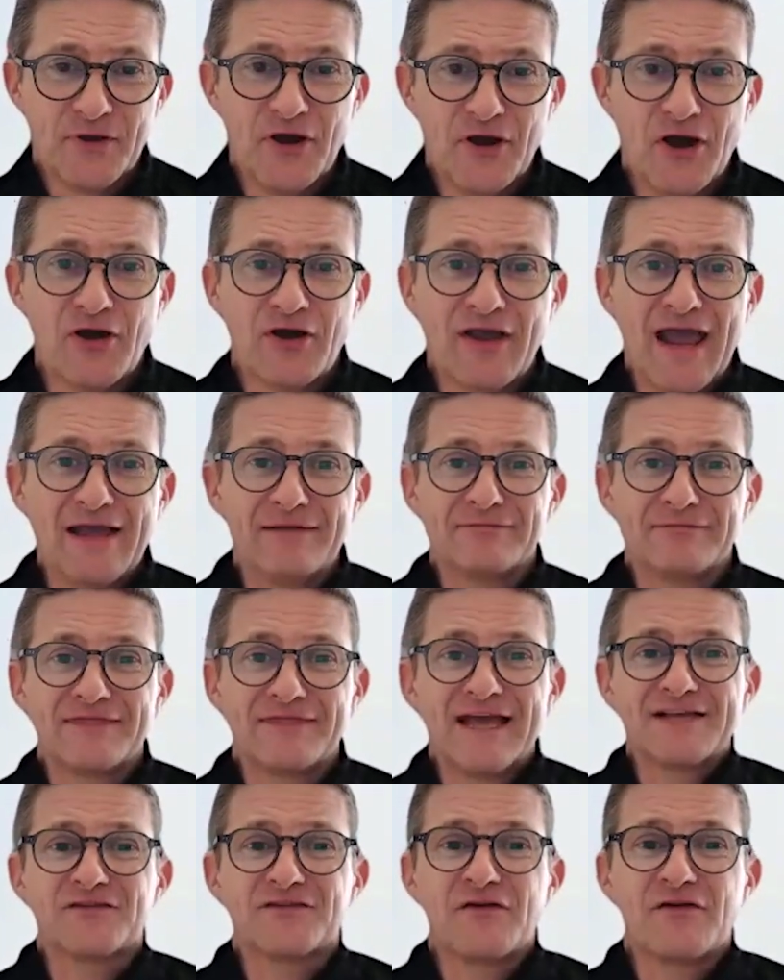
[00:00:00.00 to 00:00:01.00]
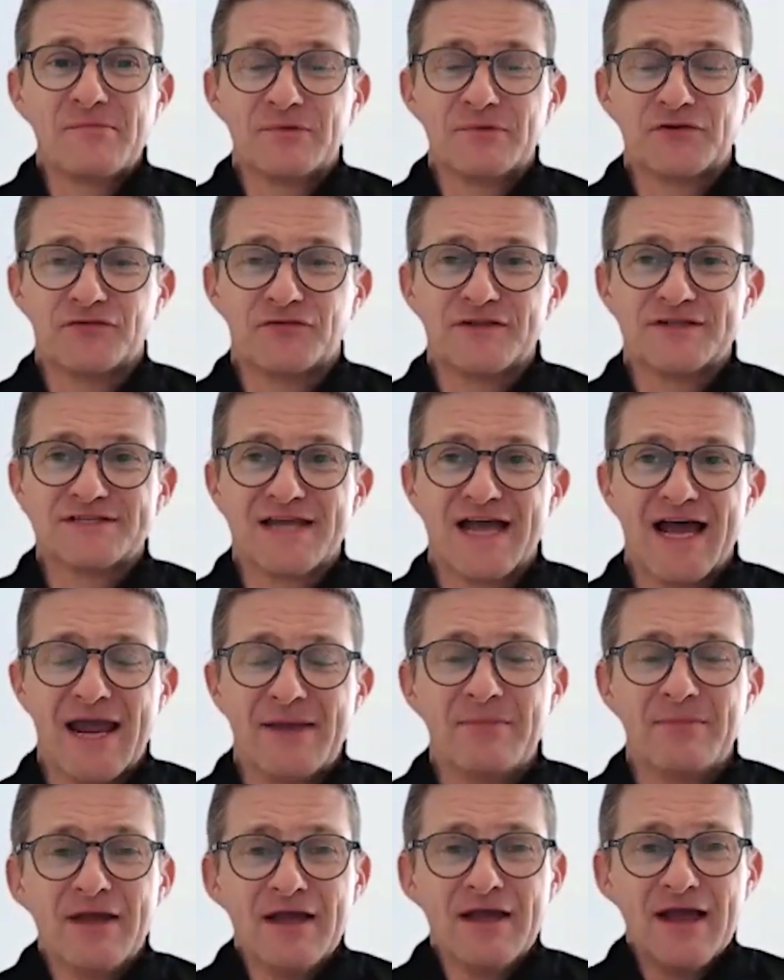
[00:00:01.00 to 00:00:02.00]
Okay, thanks very much for the
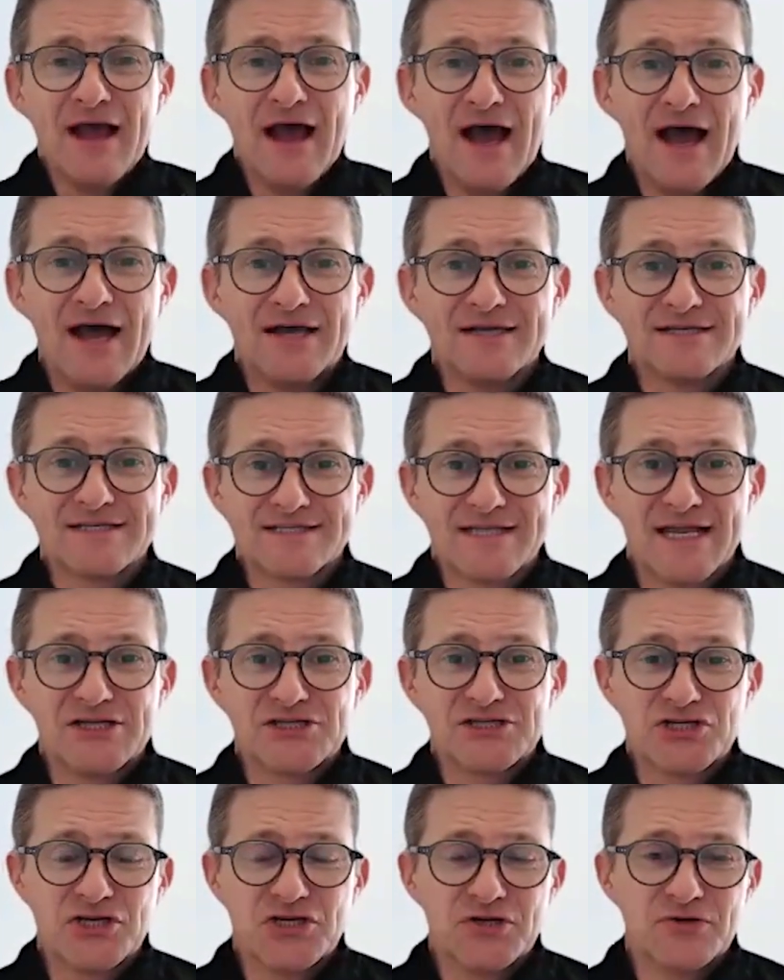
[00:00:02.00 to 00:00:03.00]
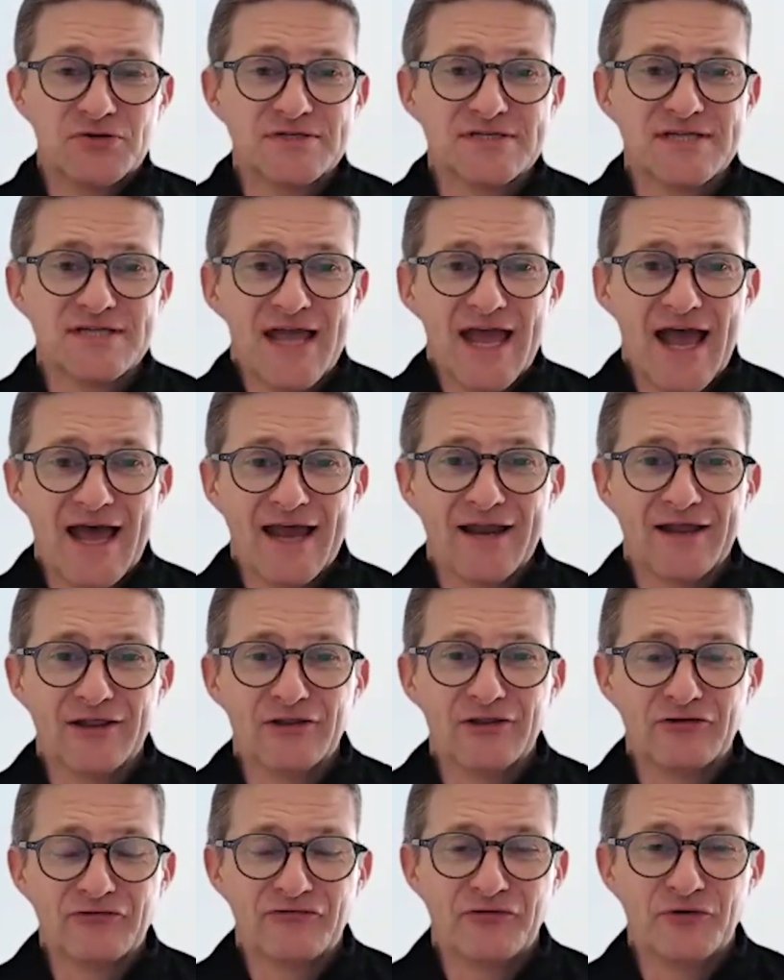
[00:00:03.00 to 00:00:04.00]
time. Stay tuned, and I
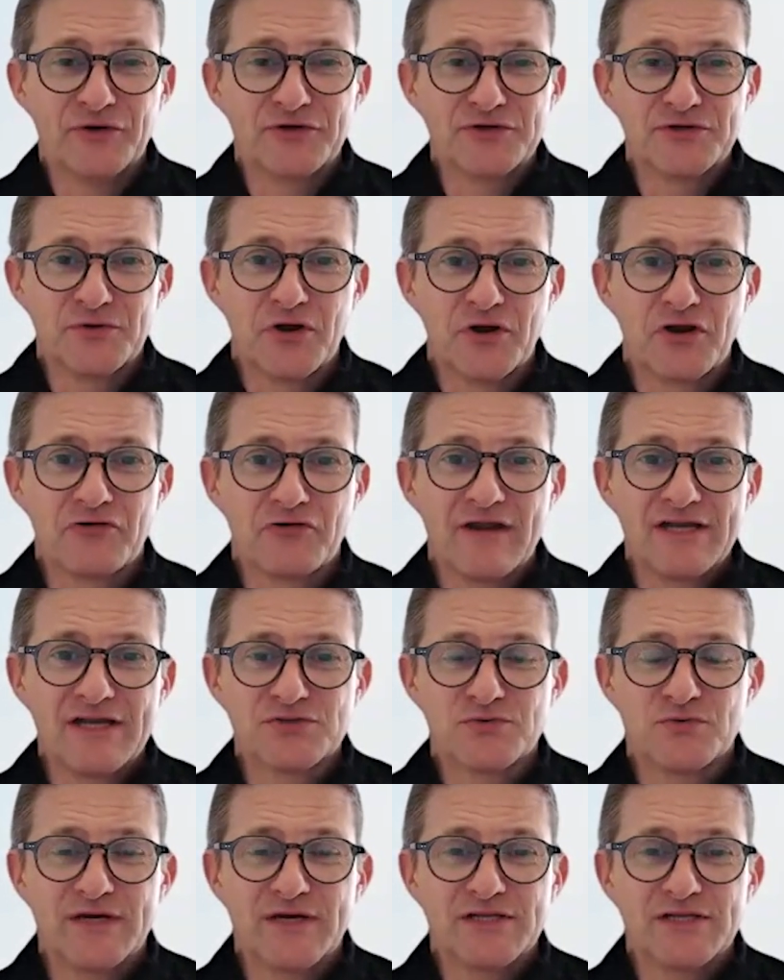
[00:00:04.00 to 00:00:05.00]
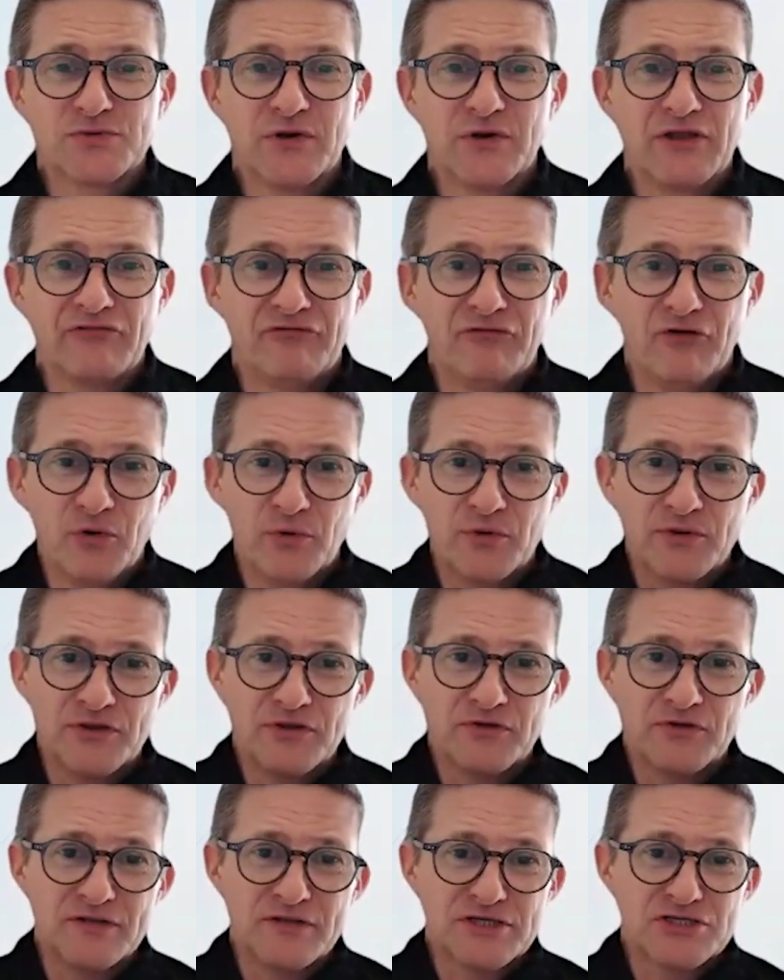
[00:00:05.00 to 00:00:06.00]
look forward to a great 2024 with
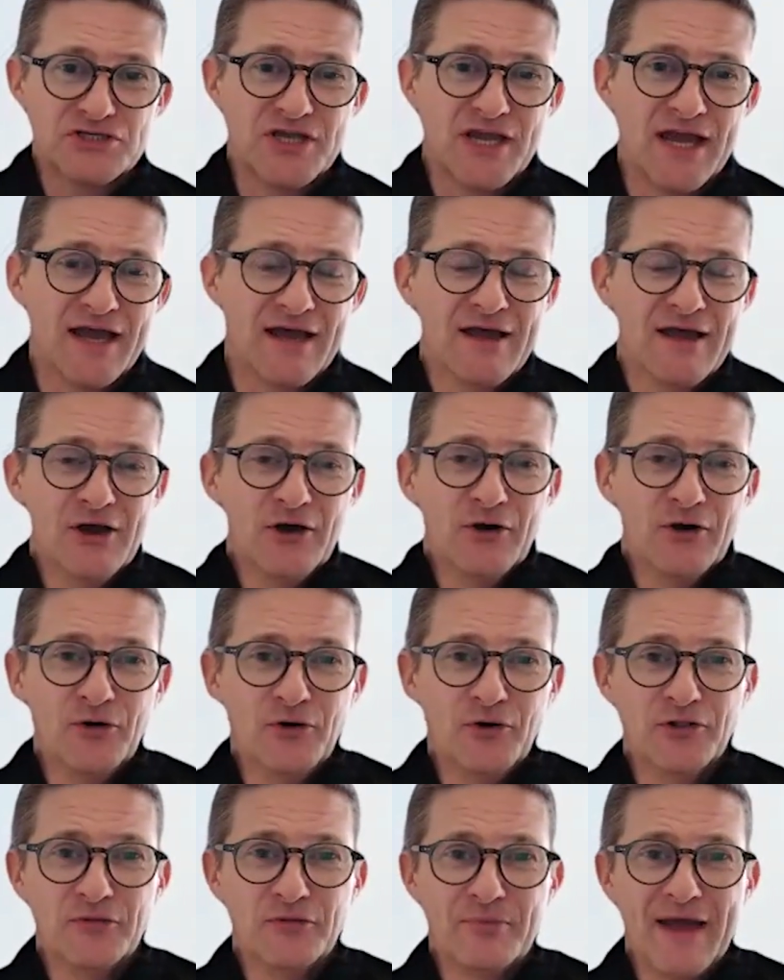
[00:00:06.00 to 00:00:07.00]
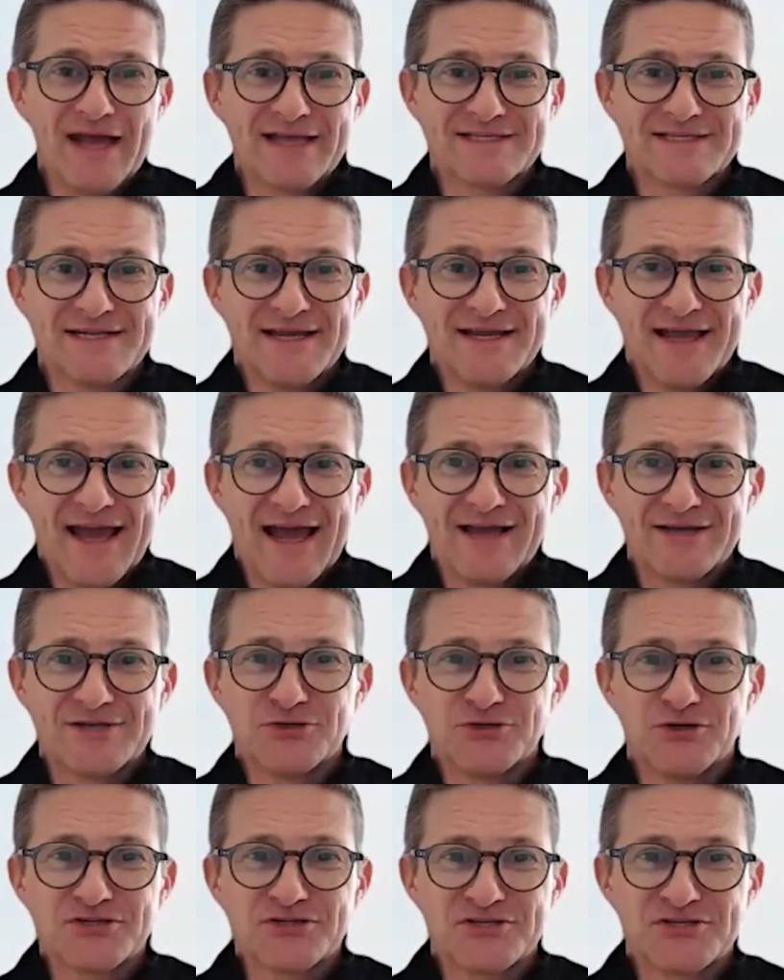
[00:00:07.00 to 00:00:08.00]
you this year. All the best, and
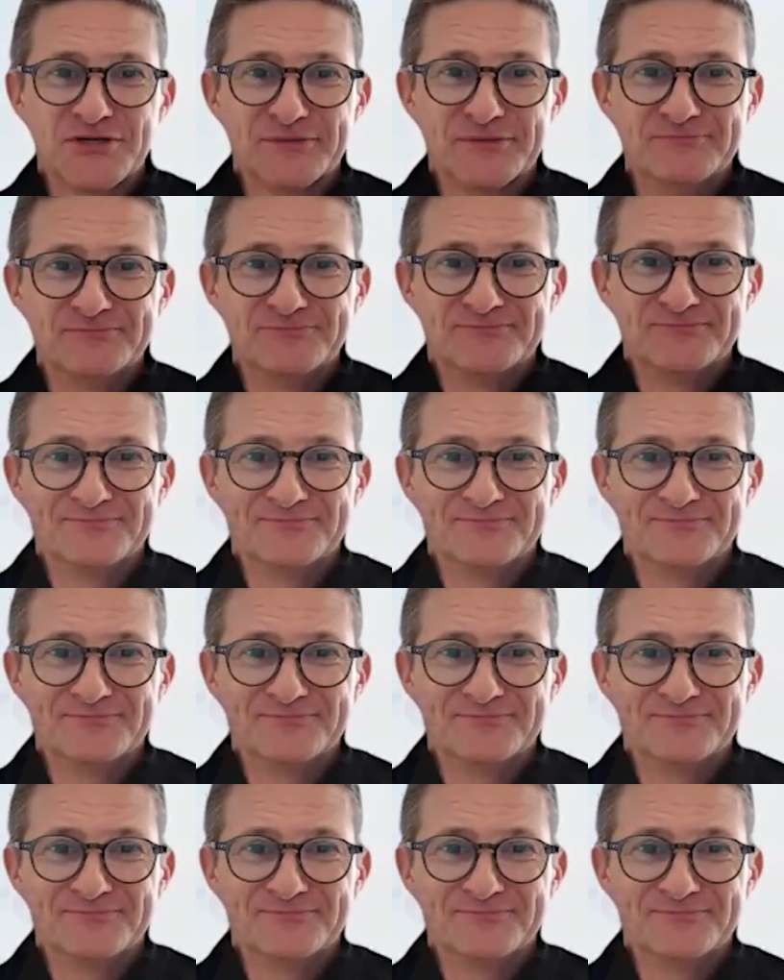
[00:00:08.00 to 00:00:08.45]
talk soon.